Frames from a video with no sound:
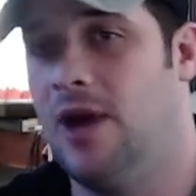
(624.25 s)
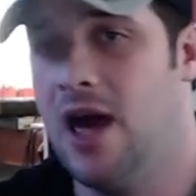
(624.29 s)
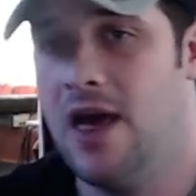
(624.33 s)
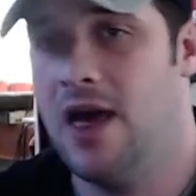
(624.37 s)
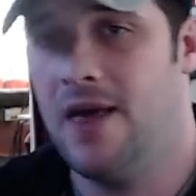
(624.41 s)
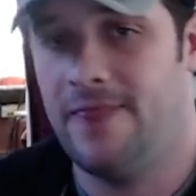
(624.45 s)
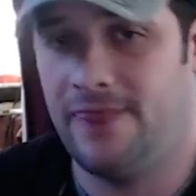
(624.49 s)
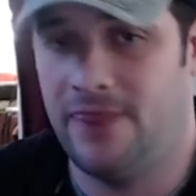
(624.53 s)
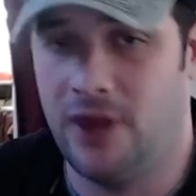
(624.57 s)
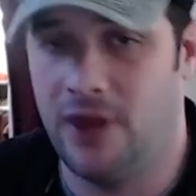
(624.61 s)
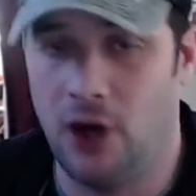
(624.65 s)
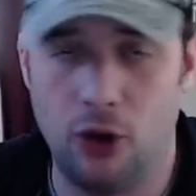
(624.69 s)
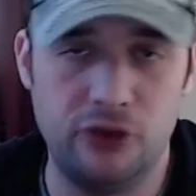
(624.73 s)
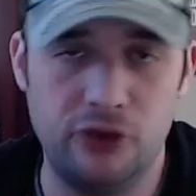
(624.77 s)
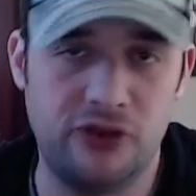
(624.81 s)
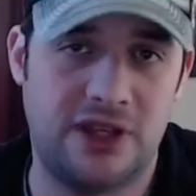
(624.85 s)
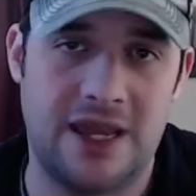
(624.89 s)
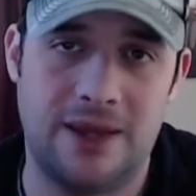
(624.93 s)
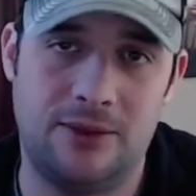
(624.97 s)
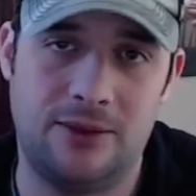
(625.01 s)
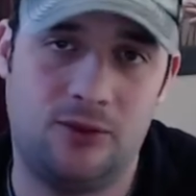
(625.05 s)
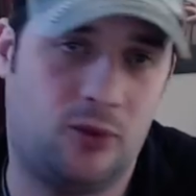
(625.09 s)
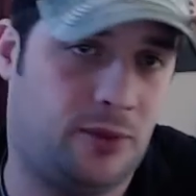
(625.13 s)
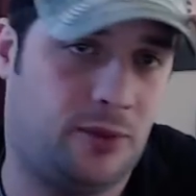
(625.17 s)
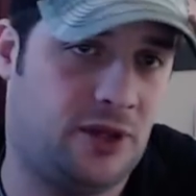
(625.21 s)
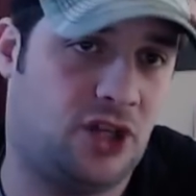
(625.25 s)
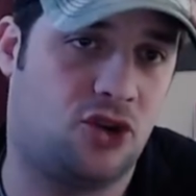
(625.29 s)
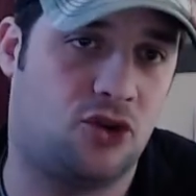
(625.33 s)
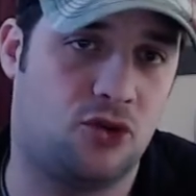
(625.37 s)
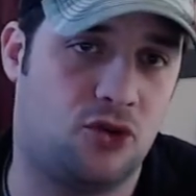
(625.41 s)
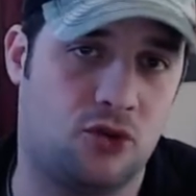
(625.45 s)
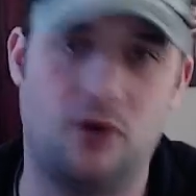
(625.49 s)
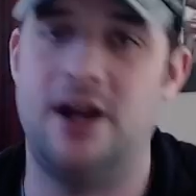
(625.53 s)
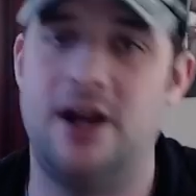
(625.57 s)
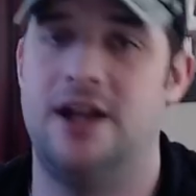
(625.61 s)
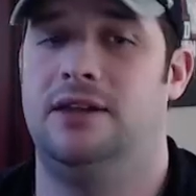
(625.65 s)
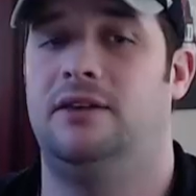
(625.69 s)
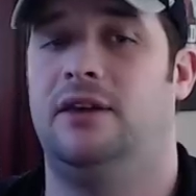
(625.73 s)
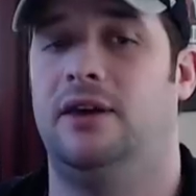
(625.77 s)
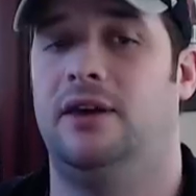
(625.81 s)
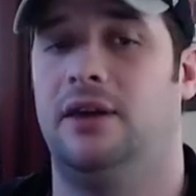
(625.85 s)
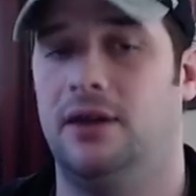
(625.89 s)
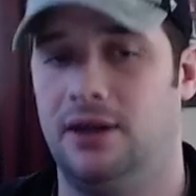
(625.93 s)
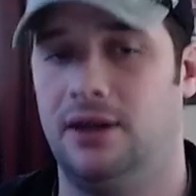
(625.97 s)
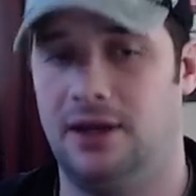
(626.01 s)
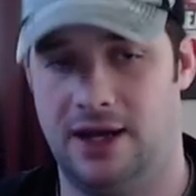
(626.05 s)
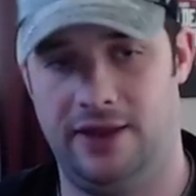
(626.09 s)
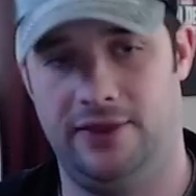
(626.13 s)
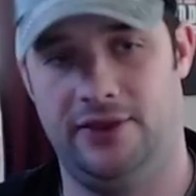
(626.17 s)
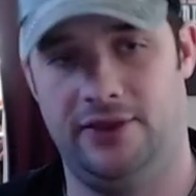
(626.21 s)
those games would be great
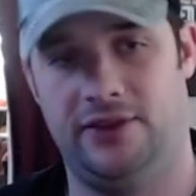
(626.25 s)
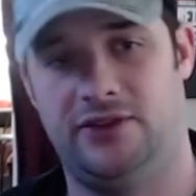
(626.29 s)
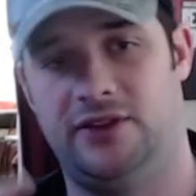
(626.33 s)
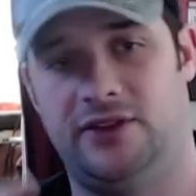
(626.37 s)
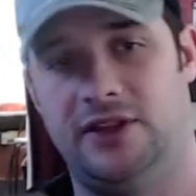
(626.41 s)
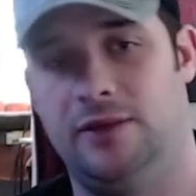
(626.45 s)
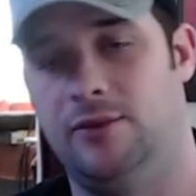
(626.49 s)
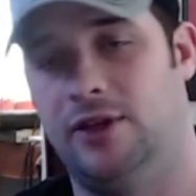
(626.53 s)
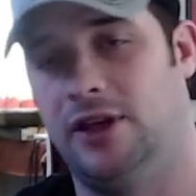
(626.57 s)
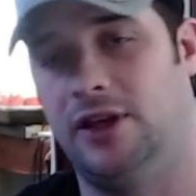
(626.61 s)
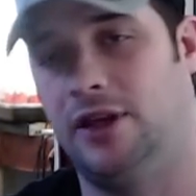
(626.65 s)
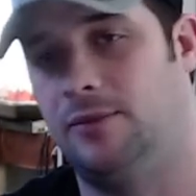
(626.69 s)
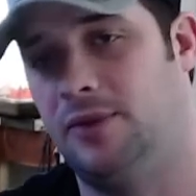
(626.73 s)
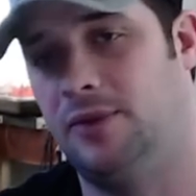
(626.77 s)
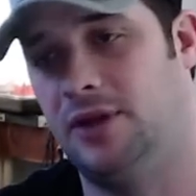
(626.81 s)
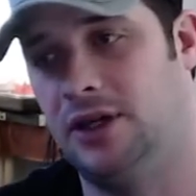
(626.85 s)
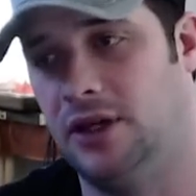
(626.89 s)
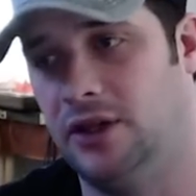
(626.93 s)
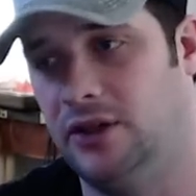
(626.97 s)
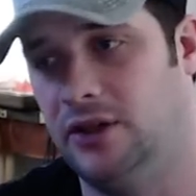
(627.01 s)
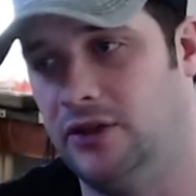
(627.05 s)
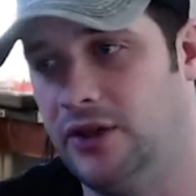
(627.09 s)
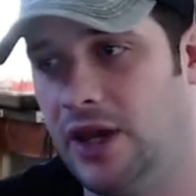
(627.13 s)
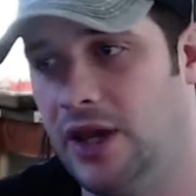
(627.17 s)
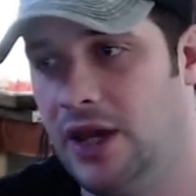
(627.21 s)
on the Steam Link because